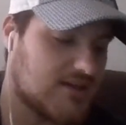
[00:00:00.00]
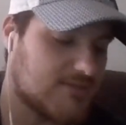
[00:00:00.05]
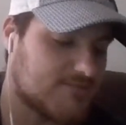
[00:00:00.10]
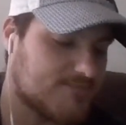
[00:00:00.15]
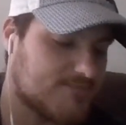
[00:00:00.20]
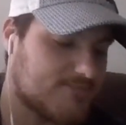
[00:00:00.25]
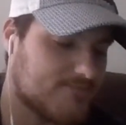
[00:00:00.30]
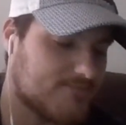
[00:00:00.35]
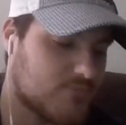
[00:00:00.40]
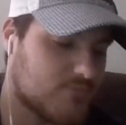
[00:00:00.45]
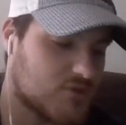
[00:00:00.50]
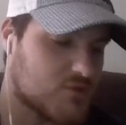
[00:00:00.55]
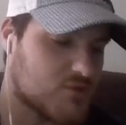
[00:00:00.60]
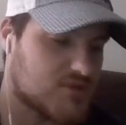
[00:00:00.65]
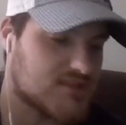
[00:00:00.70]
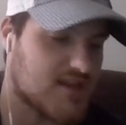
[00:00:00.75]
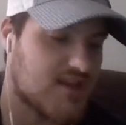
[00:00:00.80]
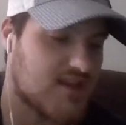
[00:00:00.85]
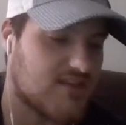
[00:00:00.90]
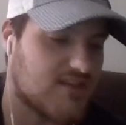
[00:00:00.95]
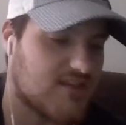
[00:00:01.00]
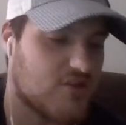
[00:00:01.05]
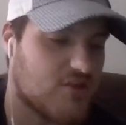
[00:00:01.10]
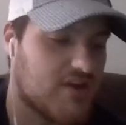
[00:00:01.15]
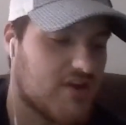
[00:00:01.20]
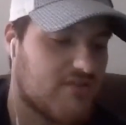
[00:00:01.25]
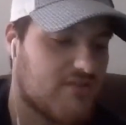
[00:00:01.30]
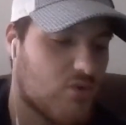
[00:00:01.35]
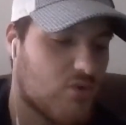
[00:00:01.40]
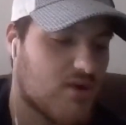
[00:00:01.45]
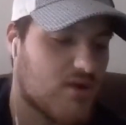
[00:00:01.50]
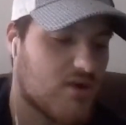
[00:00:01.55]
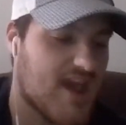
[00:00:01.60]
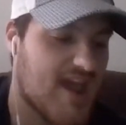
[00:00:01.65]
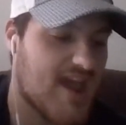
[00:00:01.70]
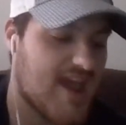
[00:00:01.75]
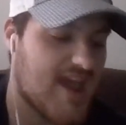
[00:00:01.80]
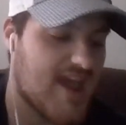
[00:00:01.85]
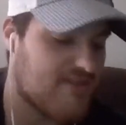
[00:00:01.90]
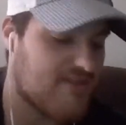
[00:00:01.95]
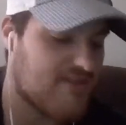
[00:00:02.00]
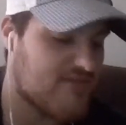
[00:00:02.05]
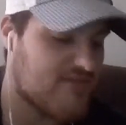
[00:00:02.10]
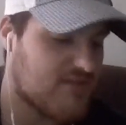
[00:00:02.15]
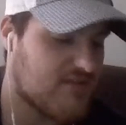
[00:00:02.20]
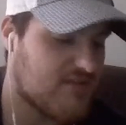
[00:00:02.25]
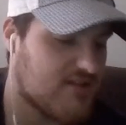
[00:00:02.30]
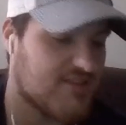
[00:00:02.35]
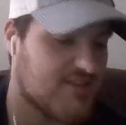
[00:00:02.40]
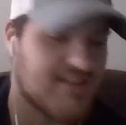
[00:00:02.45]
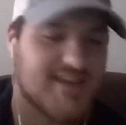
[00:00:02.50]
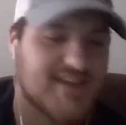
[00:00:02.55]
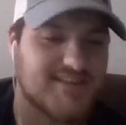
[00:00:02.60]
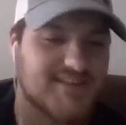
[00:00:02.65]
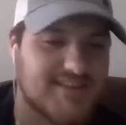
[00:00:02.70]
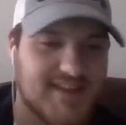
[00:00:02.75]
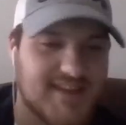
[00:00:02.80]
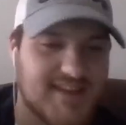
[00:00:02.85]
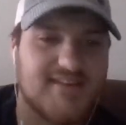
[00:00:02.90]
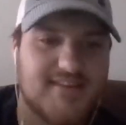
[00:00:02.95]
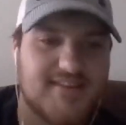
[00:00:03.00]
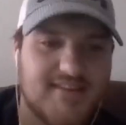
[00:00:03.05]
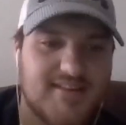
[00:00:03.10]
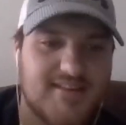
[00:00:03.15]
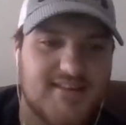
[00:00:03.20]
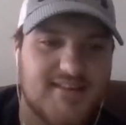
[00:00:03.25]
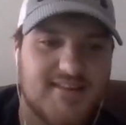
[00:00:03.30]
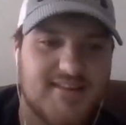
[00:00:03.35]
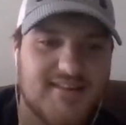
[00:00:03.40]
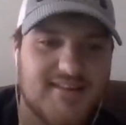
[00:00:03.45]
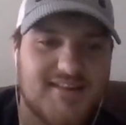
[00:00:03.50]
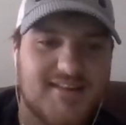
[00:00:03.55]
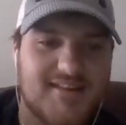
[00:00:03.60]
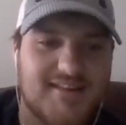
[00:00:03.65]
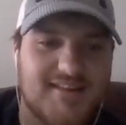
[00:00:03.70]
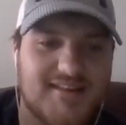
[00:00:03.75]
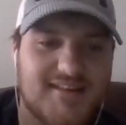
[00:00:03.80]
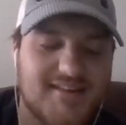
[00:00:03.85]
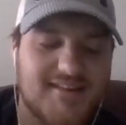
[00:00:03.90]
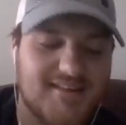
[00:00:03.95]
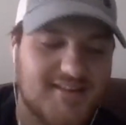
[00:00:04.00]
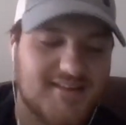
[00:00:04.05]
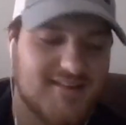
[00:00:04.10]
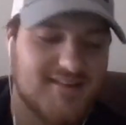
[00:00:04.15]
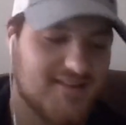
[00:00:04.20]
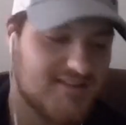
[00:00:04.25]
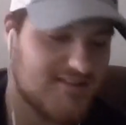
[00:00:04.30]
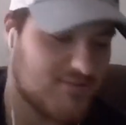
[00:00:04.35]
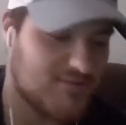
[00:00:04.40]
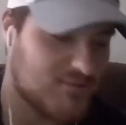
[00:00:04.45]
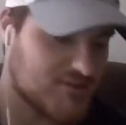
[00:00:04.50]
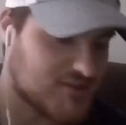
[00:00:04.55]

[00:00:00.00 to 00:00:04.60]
which was like 34.5, and they didn't, which is